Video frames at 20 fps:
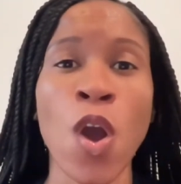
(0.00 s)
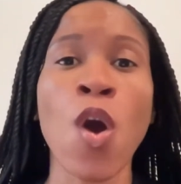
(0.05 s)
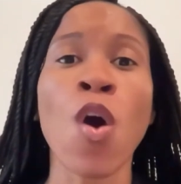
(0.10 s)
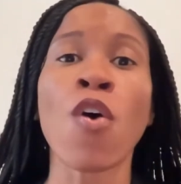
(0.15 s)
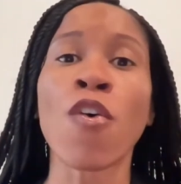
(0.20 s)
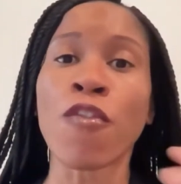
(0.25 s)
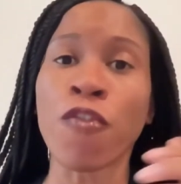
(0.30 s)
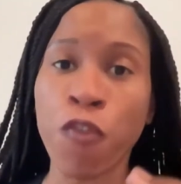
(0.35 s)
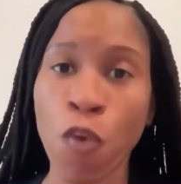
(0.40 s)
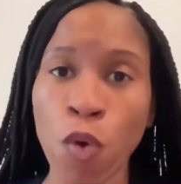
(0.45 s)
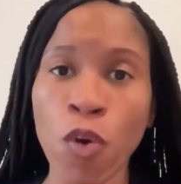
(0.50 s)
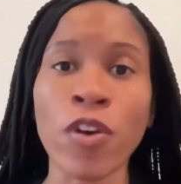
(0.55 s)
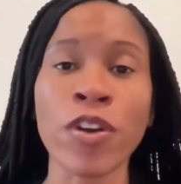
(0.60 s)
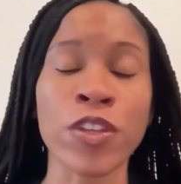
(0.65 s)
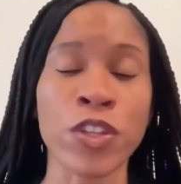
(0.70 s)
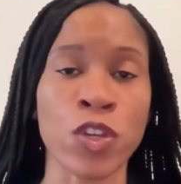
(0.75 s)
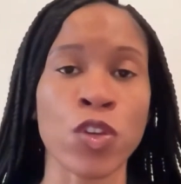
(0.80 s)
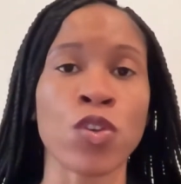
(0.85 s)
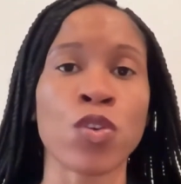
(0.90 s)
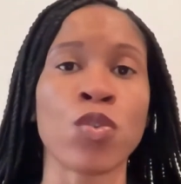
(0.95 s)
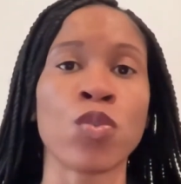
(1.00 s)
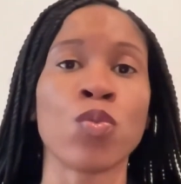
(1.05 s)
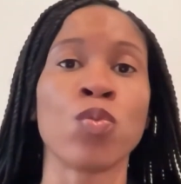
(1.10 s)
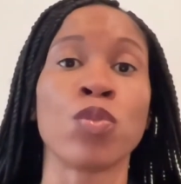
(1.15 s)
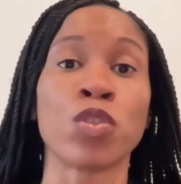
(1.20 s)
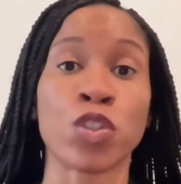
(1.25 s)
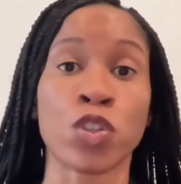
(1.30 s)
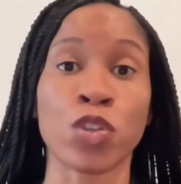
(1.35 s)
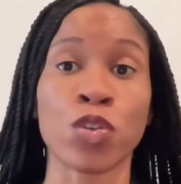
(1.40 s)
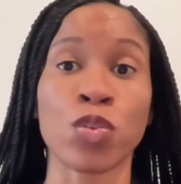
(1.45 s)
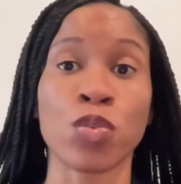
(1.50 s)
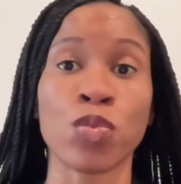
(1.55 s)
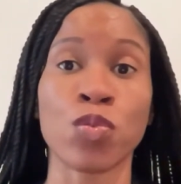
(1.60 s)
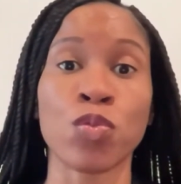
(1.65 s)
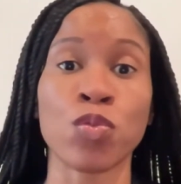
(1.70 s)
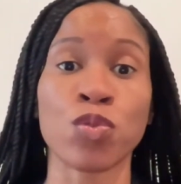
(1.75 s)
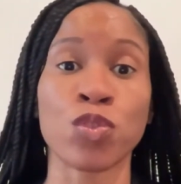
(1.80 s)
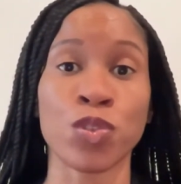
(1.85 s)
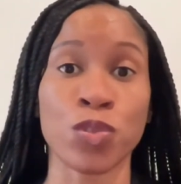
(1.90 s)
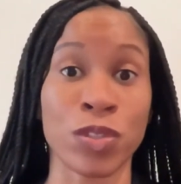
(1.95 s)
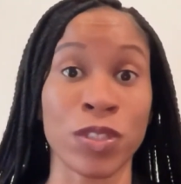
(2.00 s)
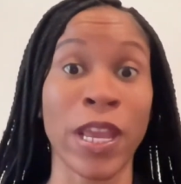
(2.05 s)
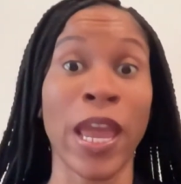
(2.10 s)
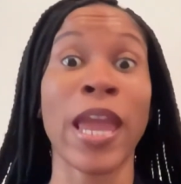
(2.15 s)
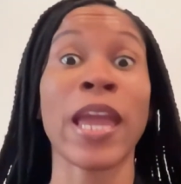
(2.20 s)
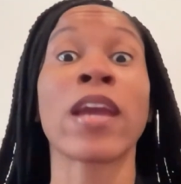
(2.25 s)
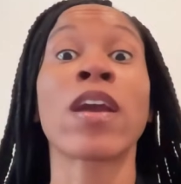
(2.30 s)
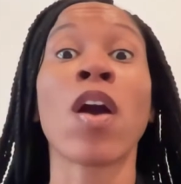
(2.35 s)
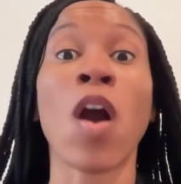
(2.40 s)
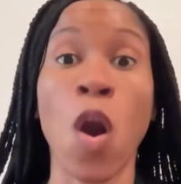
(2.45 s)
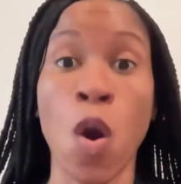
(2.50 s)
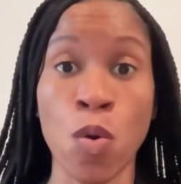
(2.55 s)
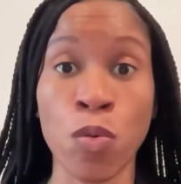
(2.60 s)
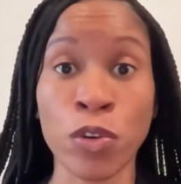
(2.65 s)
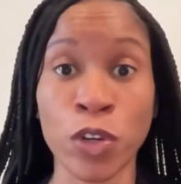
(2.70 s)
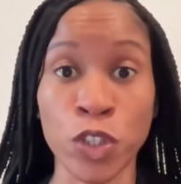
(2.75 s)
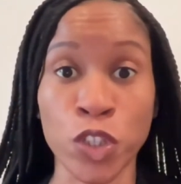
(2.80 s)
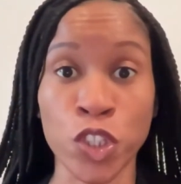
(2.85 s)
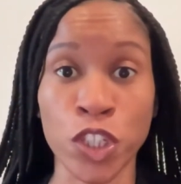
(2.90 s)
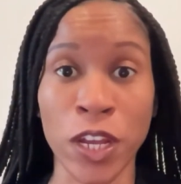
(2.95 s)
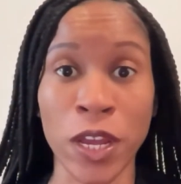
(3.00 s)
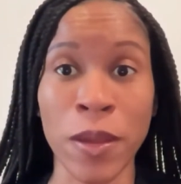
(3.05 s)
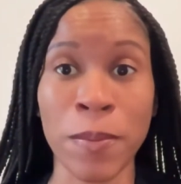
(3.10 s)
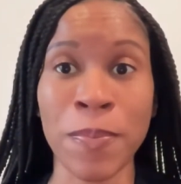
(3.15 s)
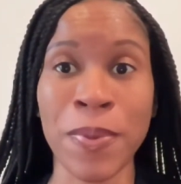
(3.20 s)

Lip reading: for you to take ownership.